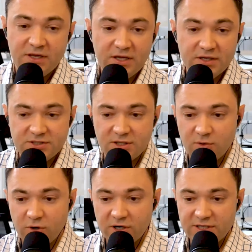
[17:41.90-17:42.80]
still a
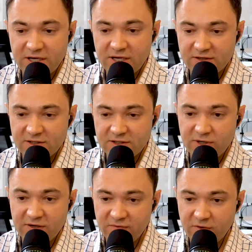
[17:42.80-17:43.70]
work day. I think the
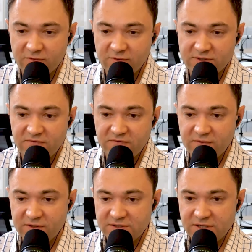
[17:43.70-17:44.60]
24th
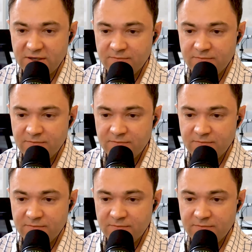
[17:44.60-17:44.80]
was